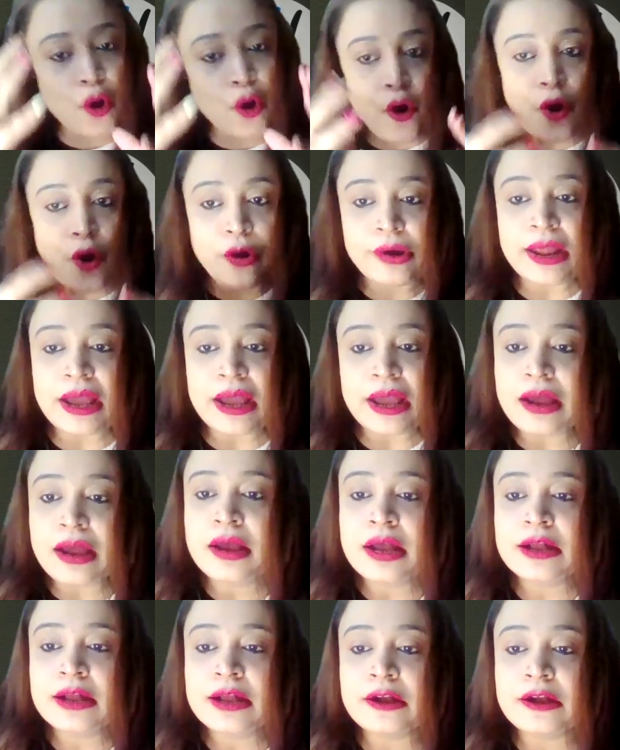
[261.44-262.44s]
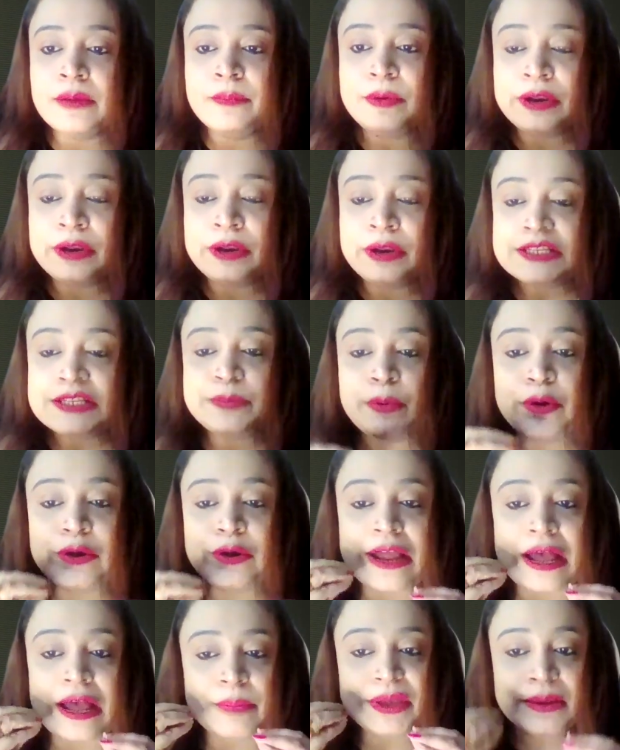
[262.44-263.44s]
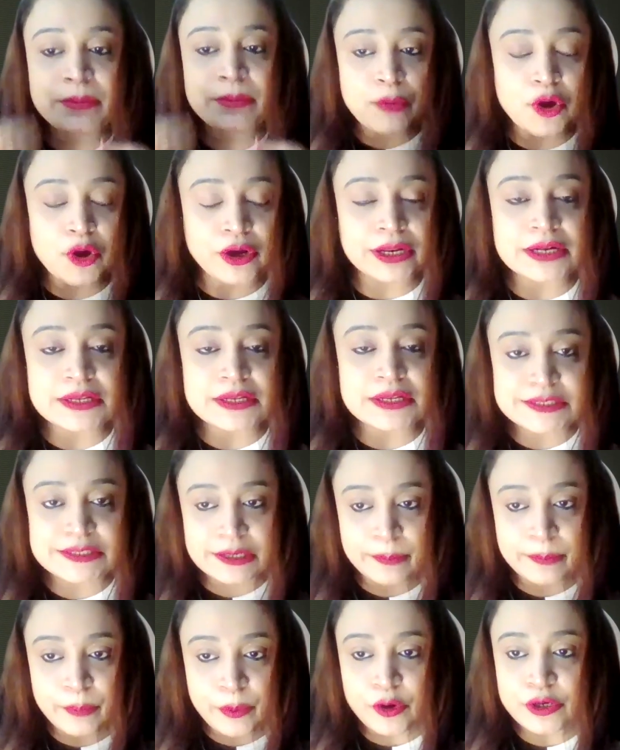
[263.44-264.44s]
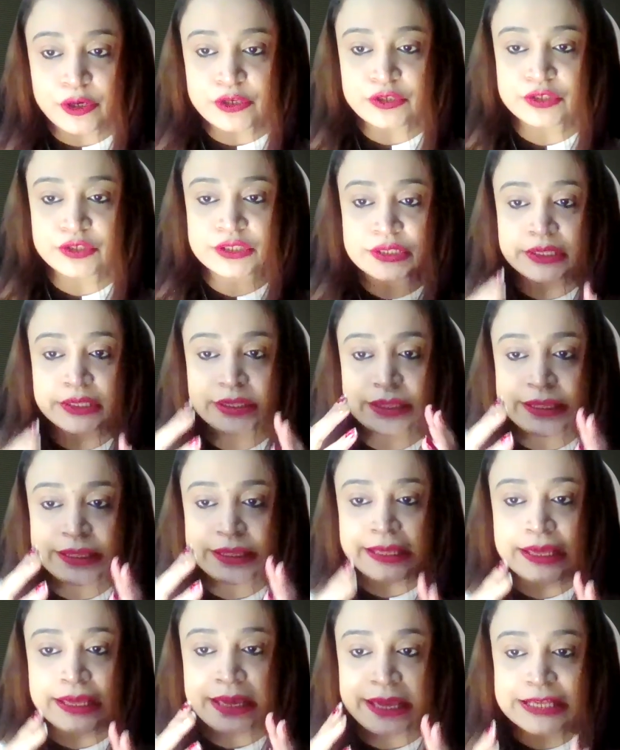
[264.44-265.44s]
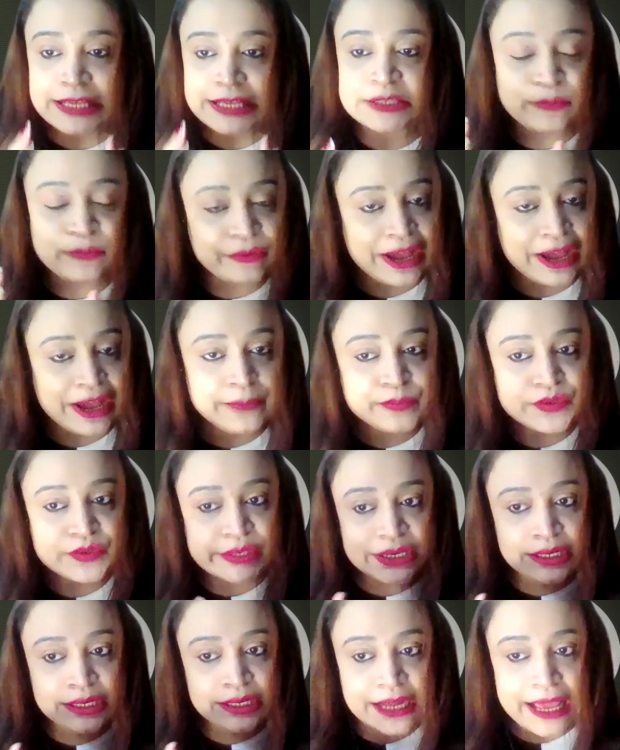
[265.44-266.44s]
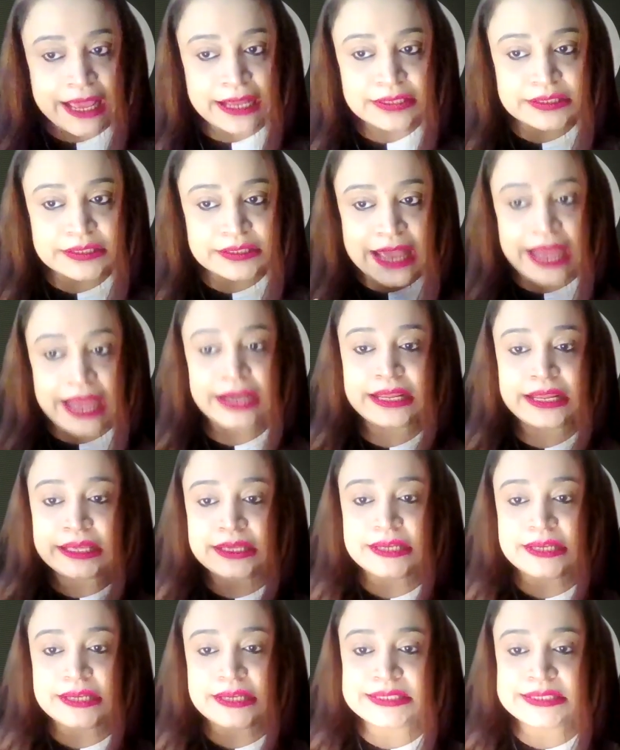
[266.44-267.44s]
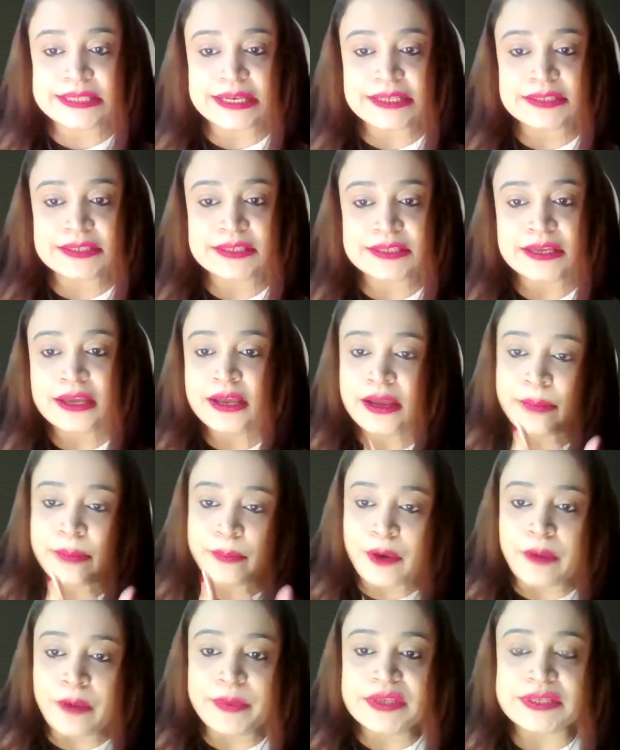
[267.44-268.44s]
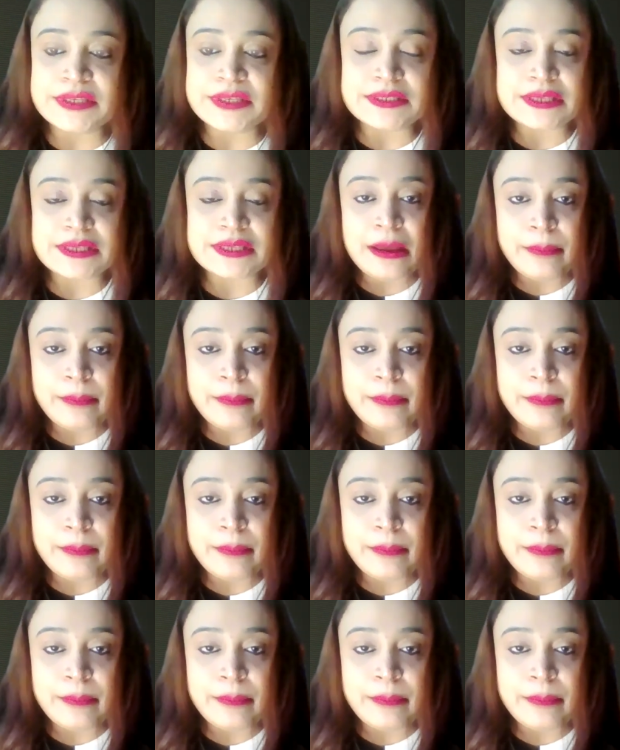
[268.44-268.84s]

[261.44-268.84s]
Aura components programming model support ES5 syntax and ES6 promises.